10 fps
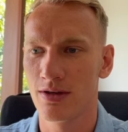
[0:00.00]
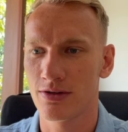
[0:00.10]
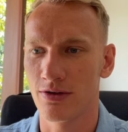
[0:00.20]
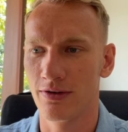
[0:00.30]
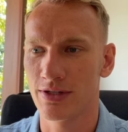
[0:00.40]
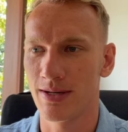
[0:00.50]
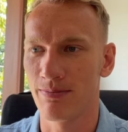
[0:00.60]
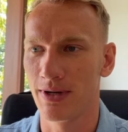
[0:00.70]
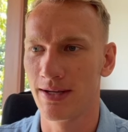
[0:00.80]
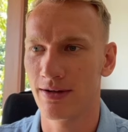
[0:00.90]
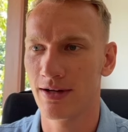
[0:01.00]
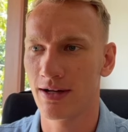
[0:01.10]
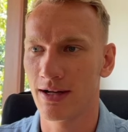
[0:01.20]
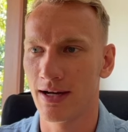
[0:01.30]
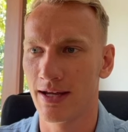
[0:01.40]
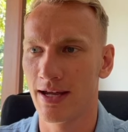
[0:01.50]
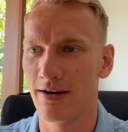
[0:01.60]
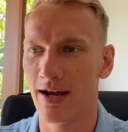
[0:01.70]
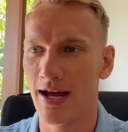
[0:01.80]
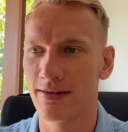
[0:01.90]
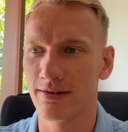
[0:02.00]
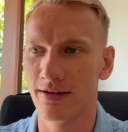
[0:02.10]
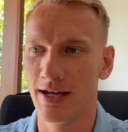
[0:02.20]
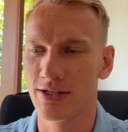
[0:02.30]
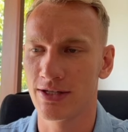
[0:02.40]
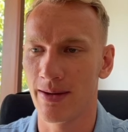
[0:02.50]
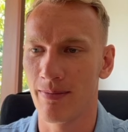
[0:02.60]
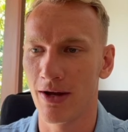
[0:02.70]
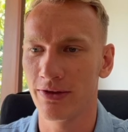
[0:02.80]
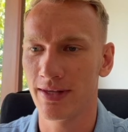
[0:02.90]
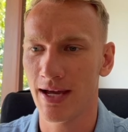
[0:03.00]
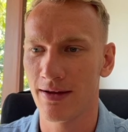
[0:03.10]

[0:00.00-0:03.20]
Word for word: So simply uh, click here add HTML tag.